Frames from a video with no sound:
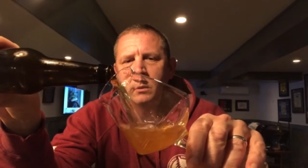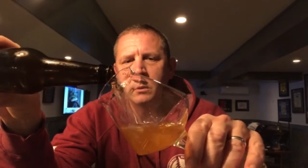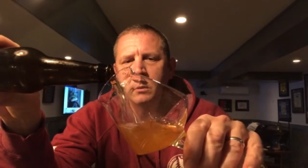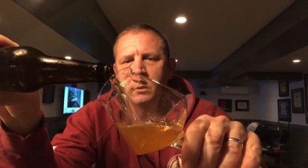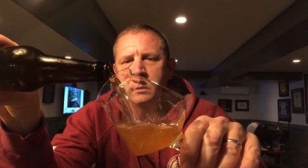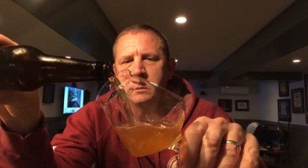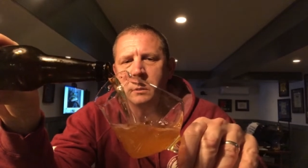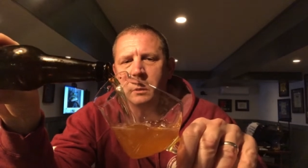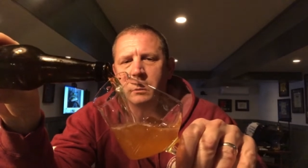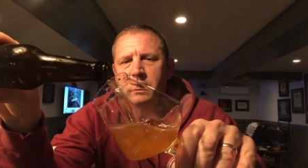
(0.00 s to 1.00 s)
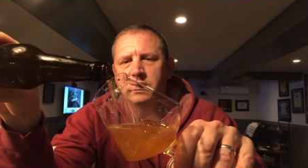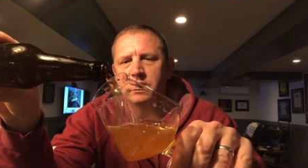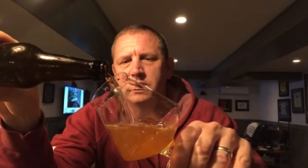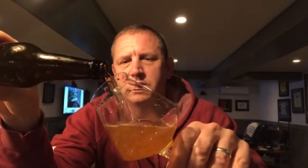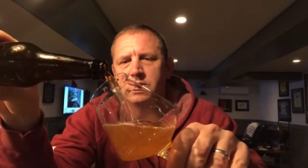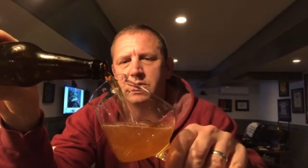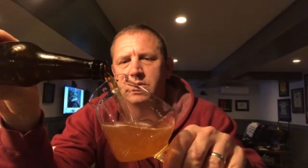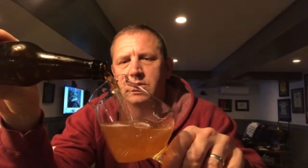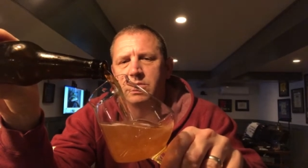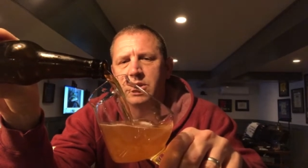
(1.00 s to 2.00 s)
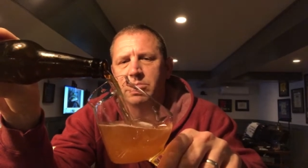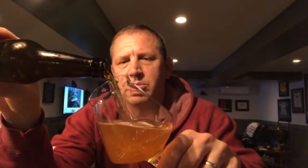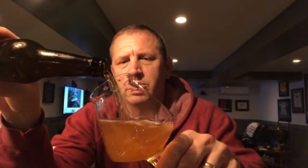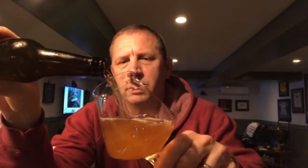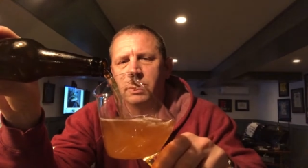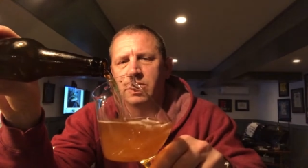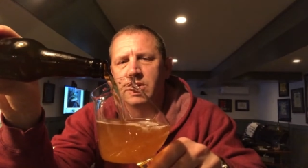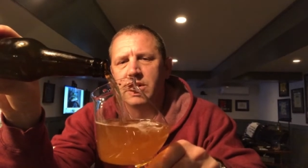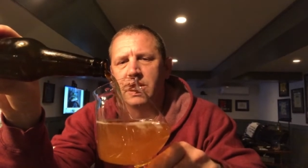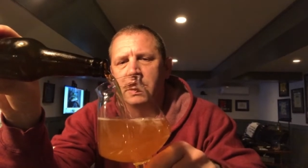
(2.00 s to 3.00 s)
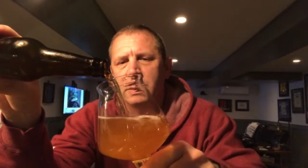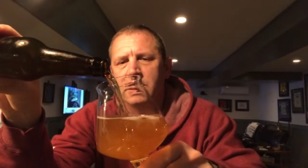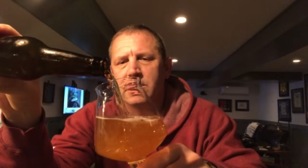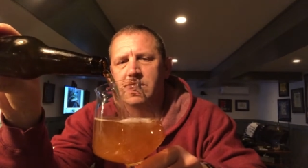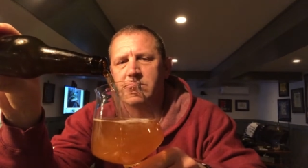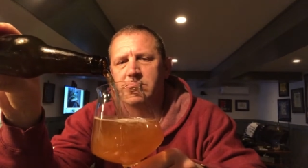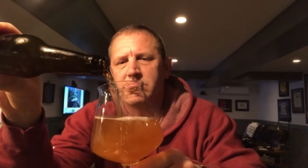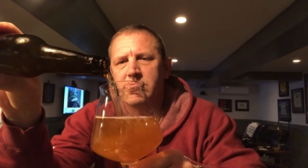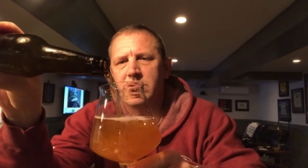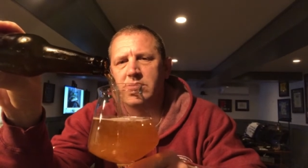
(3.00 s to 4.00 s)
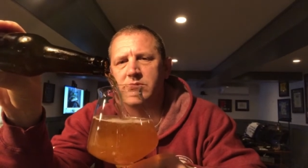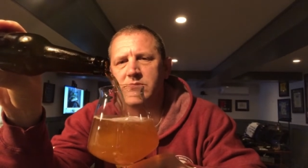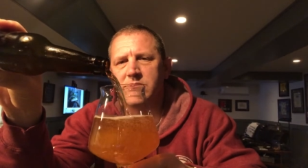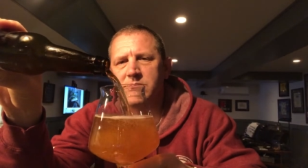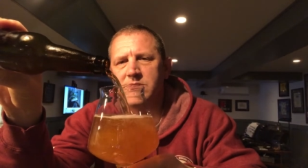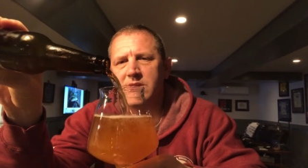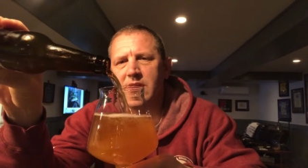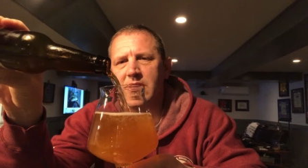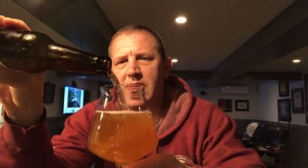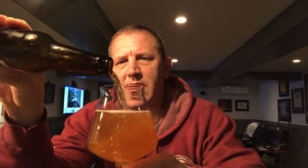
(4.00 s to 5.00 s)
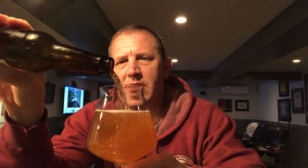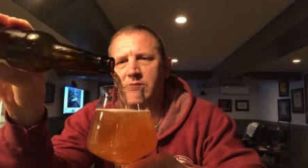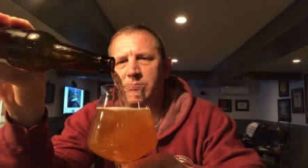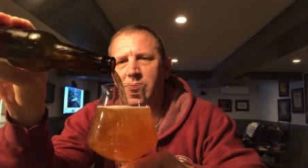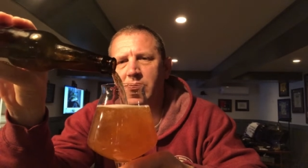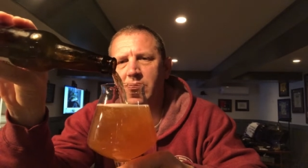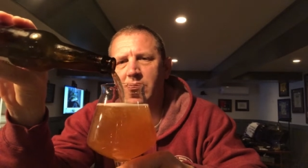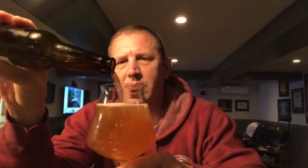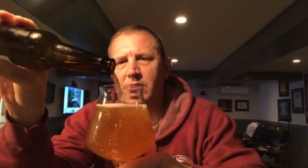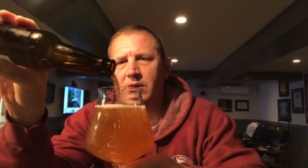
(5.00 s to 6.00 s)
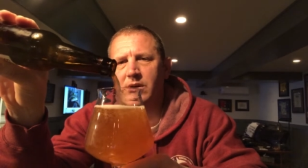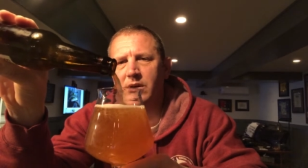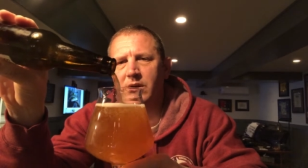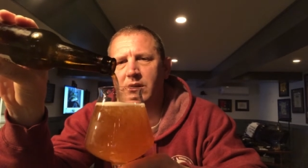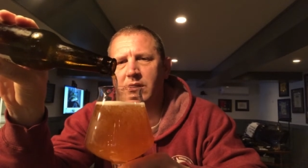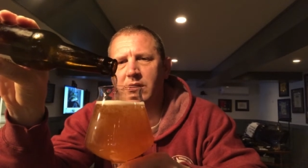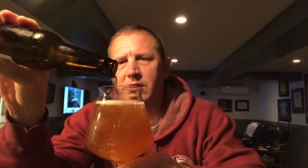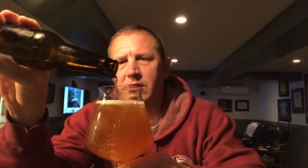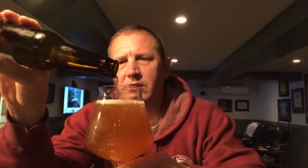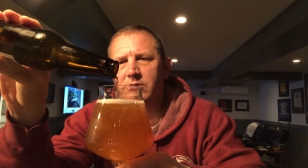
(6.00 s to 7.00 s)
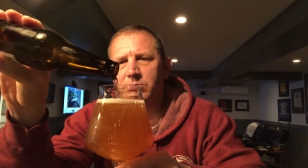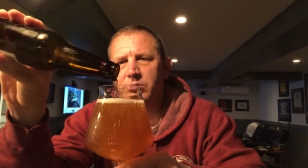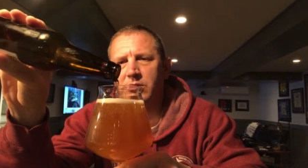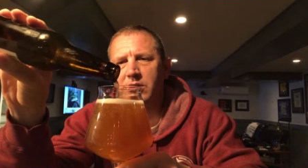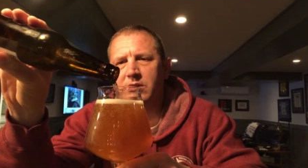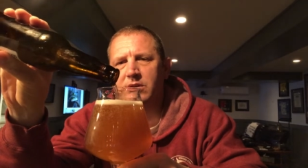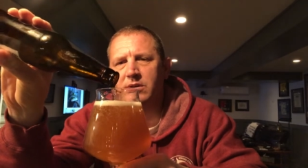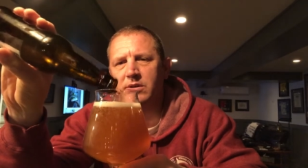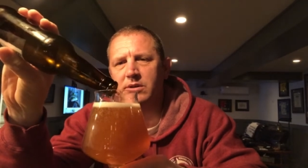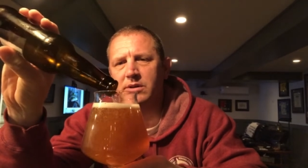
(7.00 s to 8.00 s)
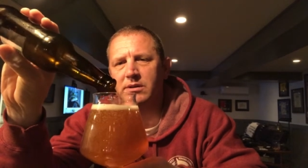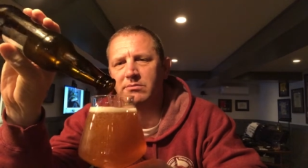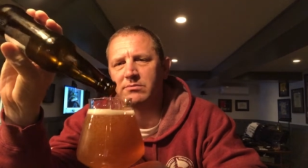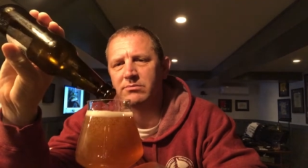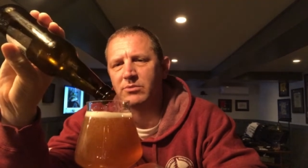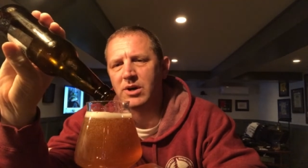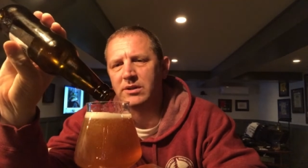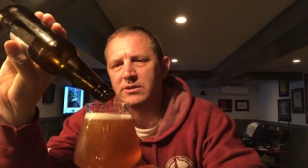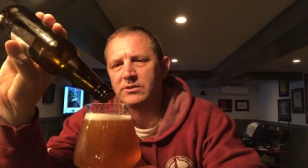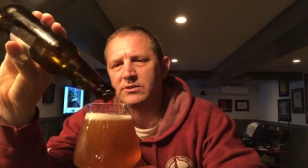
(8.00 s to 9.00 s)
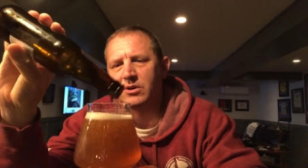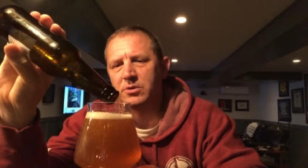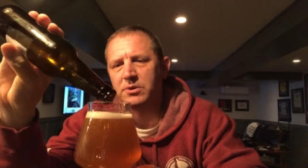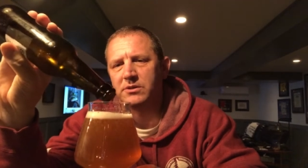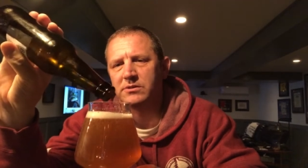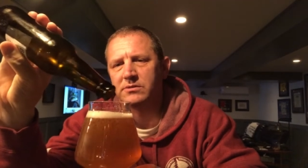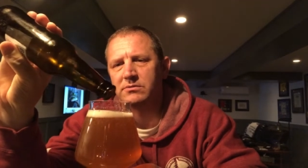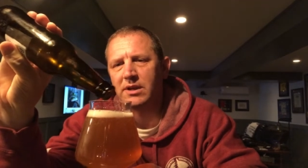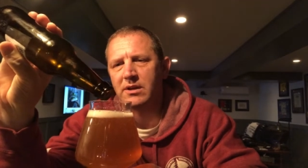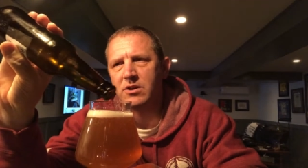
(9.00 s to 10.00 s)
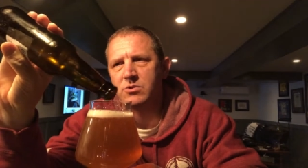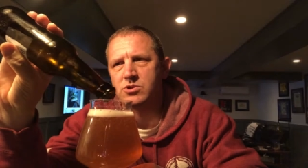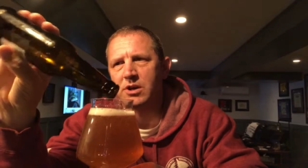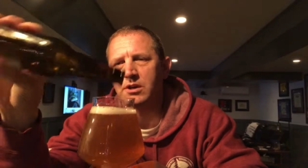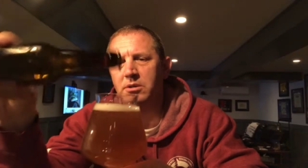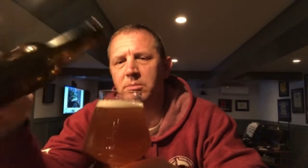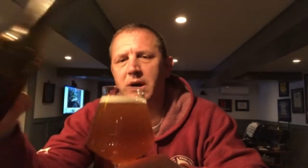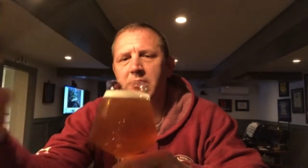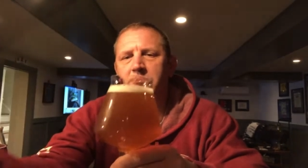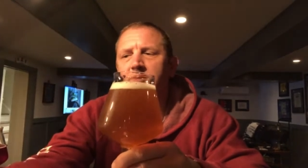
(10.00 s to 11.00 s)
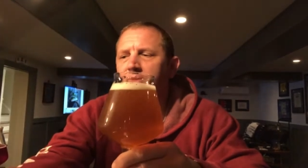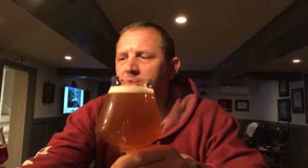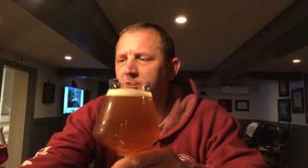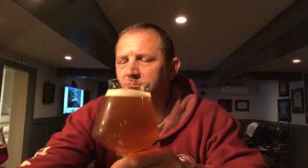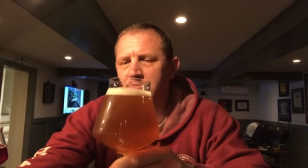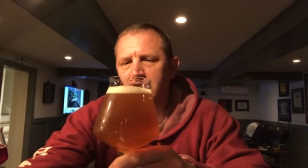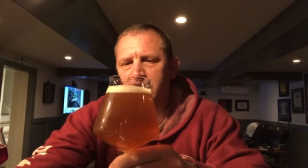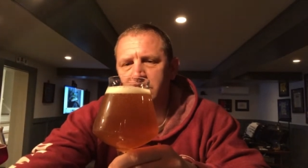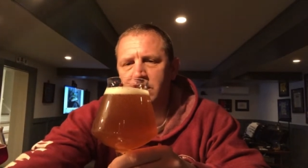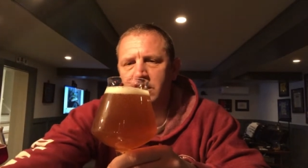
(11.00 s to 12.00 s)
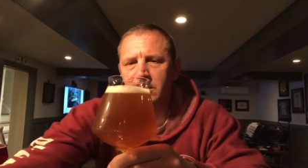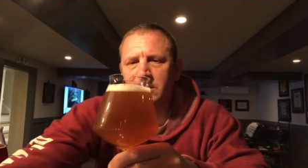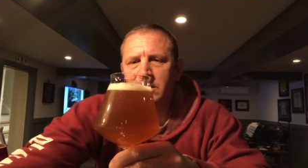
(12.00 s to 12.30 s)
can already tell it's gonna be pretty, well, some slight haze, but it's pretty clear and Wally's is always like no junk in the bottom because he